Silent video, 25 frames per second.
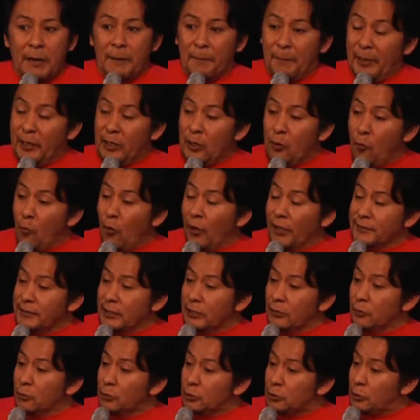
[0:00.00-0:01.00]
But it
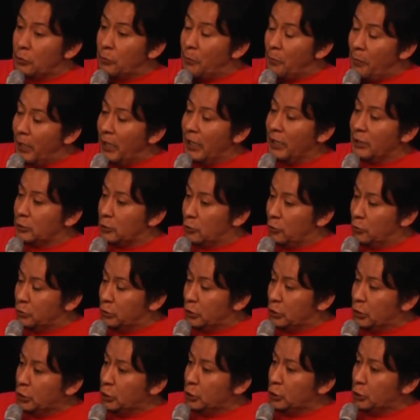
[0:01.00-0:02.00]
wasn't until March of
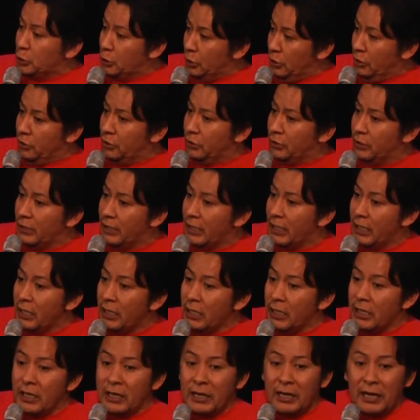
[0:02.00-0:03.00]
this year,
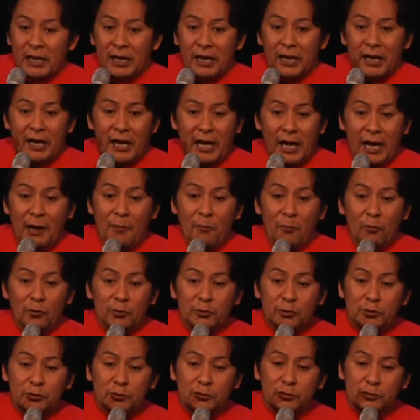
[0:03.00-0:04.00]

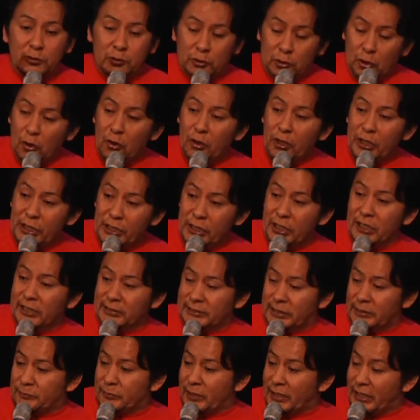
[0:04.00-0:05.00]
almost 30
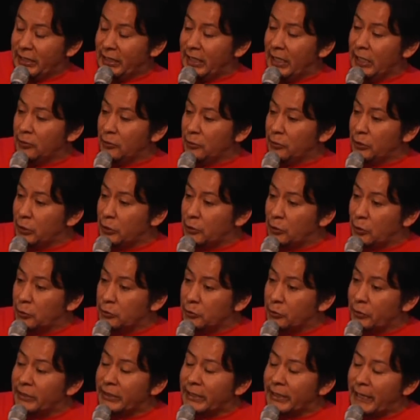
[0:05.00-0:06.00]
years after I came to this
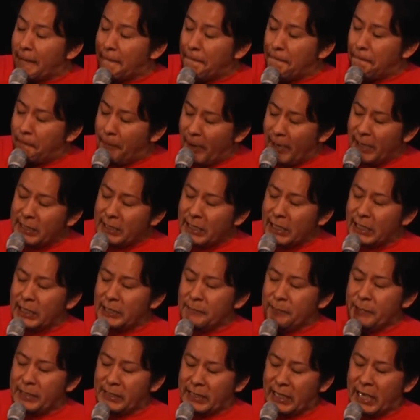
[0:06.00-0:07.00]
country, that I
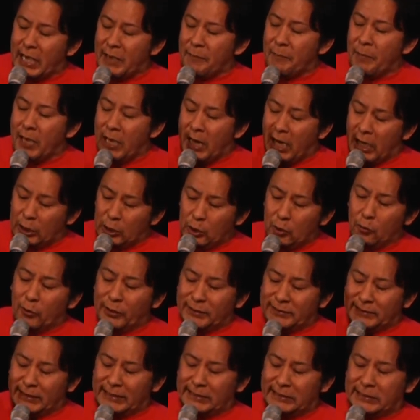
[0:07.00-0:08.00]
finally became a
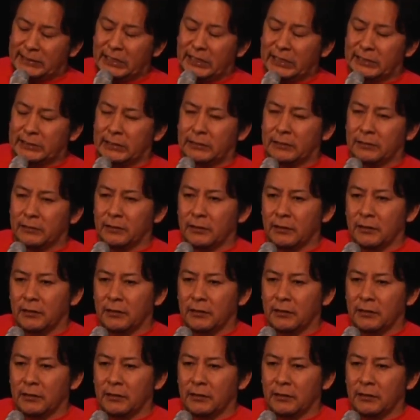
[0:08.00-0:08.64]
USA citizen.